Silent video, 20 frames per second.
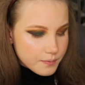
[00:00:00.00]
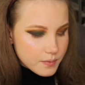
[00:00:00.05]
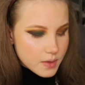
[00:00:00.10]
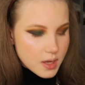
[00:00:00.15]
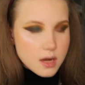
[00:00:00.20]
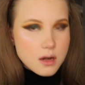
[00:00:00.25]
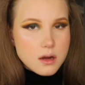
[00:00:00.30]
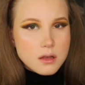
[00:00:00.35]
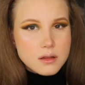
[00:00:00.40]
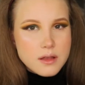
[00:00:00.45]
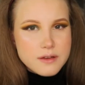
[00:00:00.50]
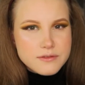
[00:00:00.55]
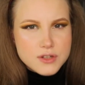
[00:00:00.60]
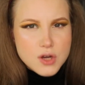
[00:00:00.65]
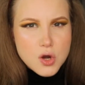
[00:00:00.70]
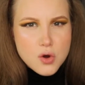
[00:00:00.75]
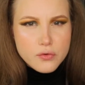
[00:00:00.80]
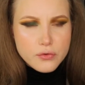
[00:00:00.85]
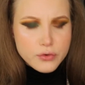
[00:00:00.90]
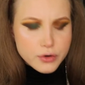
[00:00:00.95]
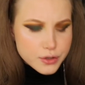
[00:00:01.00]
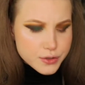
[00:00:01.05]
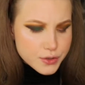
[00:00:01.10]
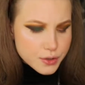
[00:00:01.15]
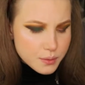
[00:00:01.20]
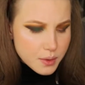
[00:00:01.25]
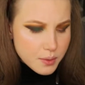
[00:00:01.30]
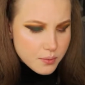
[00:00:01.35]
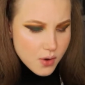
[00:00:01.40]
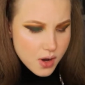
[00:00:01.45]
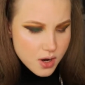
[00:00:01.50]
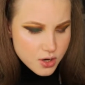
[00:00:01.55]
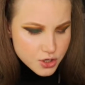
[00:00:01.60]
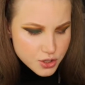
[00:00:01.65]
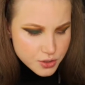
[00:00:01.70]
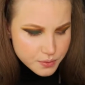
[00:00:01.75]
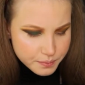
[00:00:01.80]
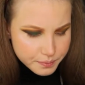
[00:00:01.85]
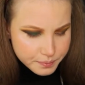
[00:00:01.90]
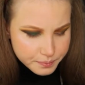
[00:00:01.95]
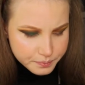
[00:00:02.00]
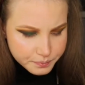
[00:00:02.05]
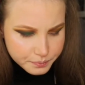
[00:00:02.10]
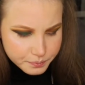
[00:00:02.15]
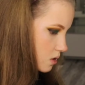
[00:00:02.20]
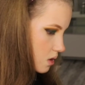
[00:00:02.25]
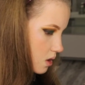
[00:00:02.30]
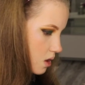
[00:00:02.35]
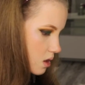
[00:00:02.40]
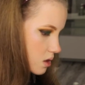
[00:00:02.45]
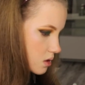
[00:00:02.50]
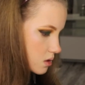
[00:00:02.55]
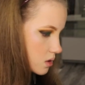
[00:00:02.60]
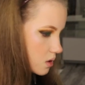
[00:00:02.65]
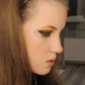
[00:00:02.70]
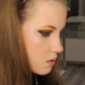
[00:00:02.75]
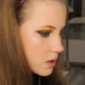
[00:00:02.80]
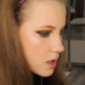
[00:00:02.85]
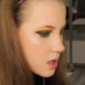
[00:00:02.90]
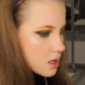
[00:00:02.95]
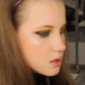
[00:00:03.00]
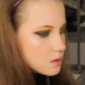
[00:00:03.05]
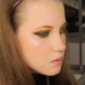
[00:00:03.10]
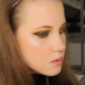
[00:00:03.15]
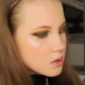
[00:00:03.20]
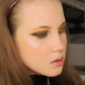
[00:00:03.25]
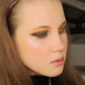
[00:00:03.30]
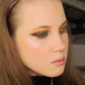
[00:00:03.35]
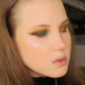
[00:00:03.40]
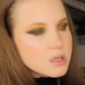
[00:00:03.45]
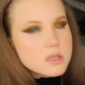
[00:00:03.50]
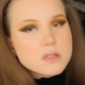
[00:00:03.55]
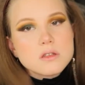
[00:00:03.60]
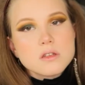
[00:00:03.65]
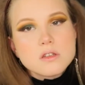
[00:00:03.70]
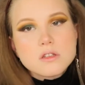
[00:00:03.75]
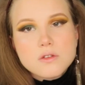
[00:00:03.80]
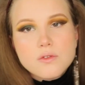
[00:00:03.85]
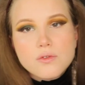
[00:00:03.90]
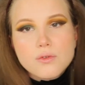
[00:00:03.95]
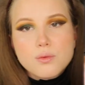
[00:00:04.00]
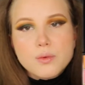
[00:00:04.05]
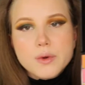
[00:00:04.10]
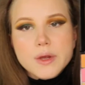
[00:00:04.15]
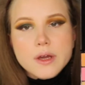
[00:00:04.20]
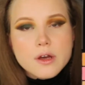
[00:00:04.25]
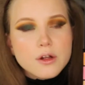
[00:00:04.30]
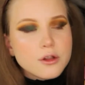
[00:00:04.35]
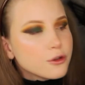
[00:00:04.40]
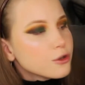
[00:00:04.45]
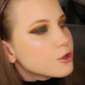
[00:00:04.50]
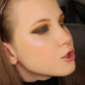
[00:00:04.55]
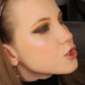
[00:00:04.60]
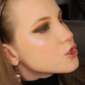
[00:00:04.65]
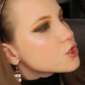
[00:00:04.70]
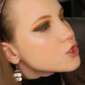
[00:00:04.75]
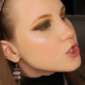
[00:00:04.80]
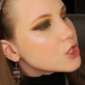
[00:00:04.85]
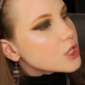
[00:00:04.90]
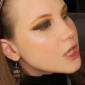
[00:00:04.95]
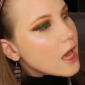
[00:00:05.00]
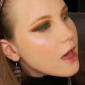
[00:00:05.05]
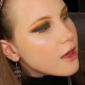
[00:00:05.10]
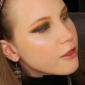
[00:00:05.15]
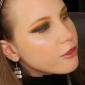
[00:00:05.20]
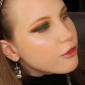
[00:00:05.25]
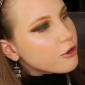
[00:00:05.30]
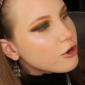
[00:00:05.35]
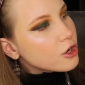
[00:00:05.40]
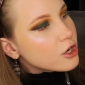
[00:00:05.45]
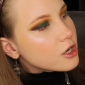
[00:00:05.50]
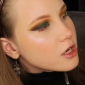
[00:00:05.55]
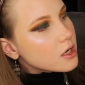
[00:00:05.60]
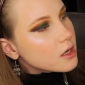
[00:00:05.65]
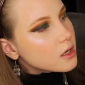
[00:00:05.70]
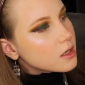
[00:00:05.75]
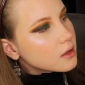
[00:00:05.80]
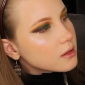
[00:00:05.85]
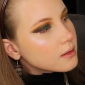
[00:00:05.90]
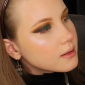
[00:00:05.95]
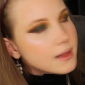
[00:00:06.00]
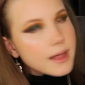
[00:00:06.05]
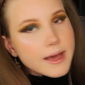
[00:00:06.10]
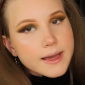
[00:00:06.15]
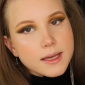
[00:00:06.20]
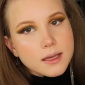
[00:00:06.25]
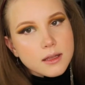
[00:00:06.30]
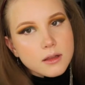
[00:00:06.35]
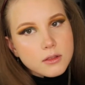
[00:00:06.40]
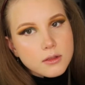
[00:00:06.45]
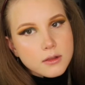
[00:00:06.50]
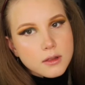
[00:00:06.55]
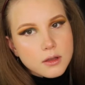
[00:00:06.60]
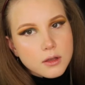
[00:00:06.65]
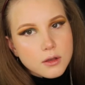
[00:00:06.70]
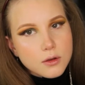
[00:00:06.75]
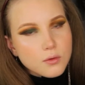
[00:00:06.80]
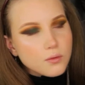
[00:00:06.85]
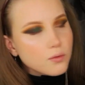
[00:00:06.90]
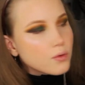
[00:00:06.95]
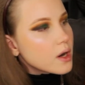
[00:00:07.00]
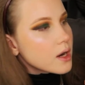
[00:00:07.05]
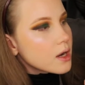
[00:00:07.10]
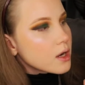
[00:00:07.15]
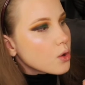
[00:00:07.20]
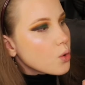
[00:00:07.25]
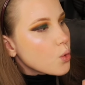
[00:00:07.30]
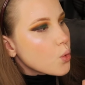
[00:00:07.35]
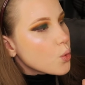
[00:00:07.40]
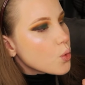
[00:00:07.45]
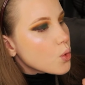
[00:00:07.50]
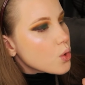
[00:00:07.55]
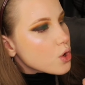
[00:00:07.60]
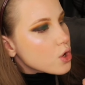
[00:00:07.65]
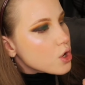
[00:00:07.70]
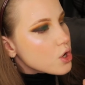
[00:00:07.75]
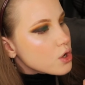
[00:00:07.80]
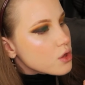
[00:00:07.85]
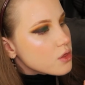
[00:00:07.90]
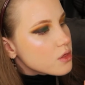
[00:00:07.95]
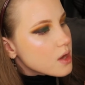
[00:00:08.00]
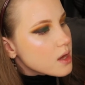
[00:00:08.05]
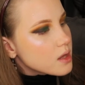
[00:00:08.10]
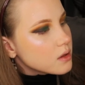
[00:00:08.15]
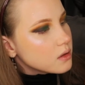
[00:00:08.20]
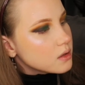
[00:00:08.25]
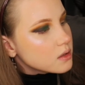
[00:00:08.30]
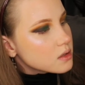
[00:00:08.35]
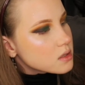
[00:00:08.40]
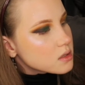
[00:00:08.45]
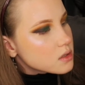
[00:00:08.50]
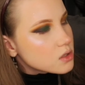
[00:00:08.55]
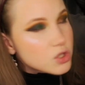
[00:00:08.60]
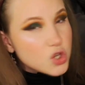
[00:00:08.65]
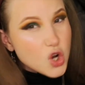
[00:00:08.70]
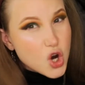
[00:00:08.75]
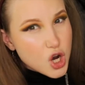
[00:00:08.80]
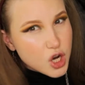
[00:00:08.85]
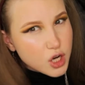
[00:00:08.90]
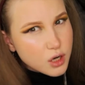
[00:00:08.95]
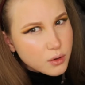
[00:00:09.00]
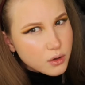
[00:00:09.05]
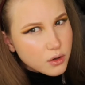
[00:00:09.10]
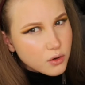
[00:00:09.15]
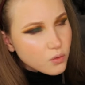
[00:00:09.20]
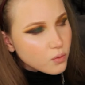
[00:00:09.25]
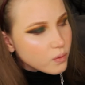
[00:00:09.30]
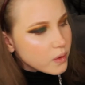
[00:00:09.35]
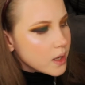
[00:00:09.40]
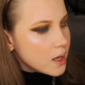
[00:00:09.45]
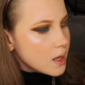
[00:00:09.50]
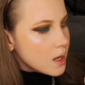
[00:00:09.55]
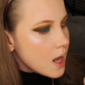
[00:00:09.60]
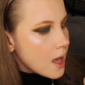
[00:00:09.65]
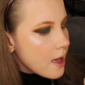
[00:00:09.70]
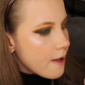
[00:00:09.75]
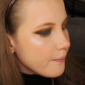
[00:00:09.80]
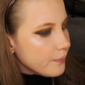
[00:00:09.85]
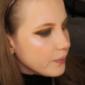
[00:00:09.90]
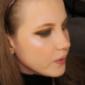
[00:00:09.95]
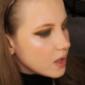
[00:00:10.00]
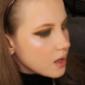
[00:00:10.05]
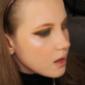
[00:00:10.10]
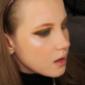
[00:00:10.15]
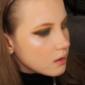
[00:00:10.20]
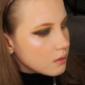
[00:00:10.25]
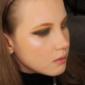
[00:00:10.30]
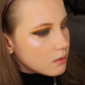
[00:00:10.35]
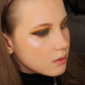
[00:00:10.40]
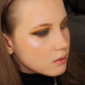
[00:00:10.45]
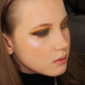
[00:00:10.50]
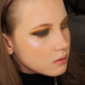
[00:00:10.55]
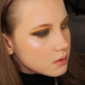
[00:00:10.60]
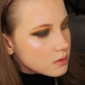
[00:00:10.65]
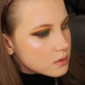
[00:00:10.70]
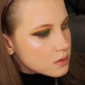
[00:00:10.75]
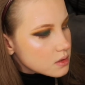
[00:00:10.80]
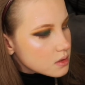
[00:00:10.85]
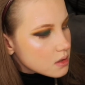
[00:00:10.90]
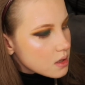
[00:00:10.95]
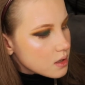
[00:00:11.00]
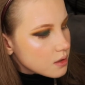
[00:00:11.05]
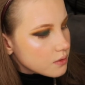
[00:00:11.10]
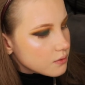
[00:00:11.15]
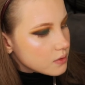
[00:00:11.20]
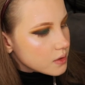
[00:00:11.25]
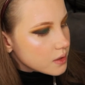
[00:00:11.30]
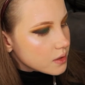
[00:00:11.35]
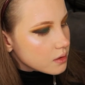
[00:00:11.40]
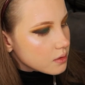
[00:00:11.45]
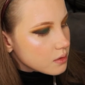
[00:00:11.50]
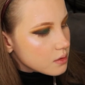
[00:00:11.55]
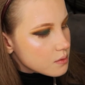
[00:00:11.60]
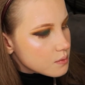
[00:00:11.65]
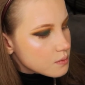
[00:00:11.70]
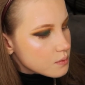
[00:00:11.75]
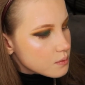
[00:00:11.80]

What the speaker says: any leftovers on my brush. So I guess I'm gonna mix these three colors together, and like in the right color, then this dark green, and then this kind of like I